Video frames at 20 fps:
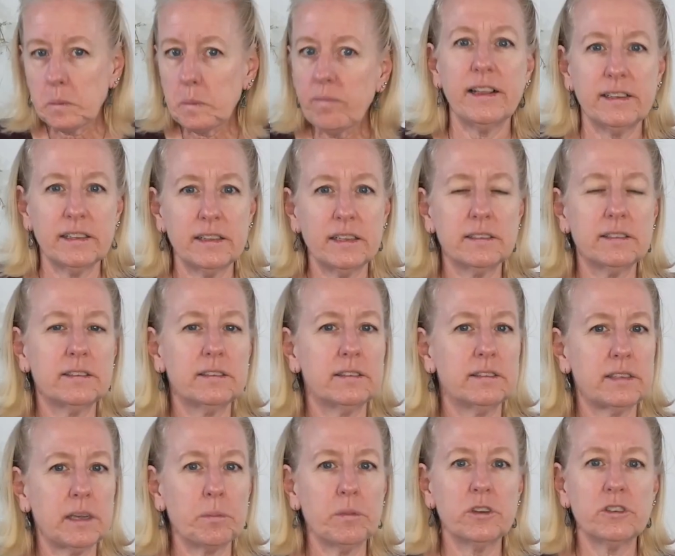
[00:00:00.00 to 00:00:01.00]
I did this
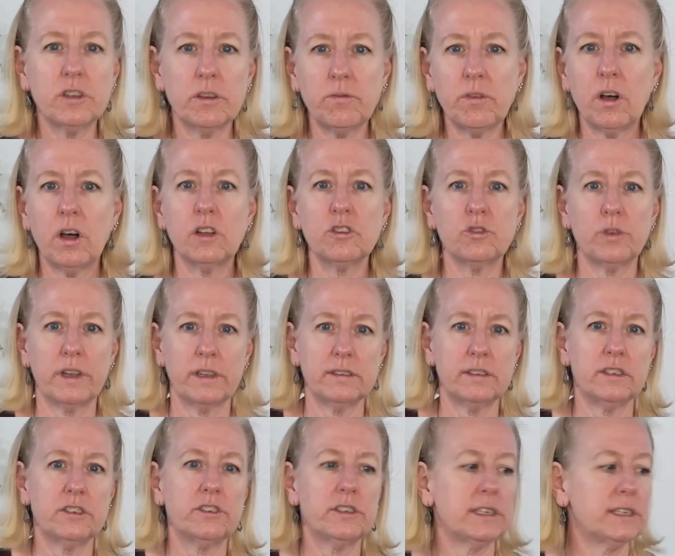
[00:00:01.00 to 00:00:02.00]
summer to fall
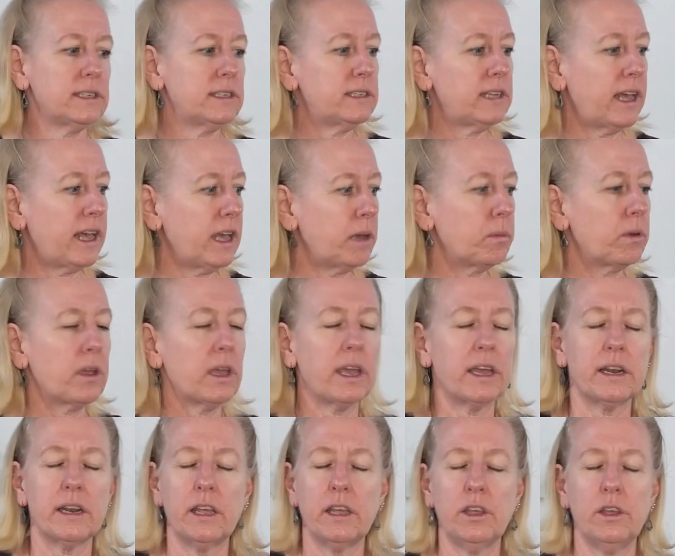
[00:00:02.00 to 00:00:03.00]
transition table,
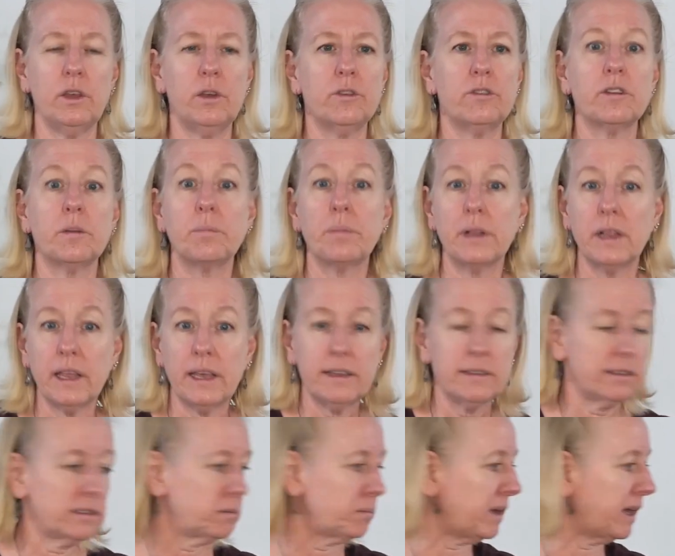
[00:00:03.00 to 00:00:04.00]
and I used
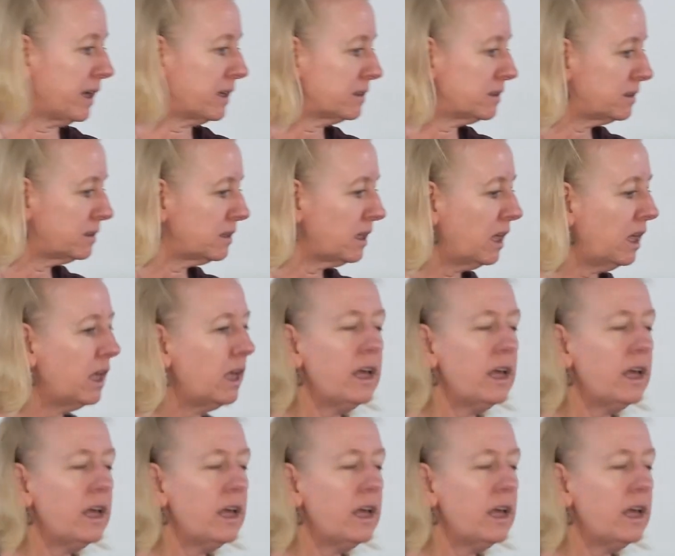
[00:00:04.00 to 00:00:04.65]
placemats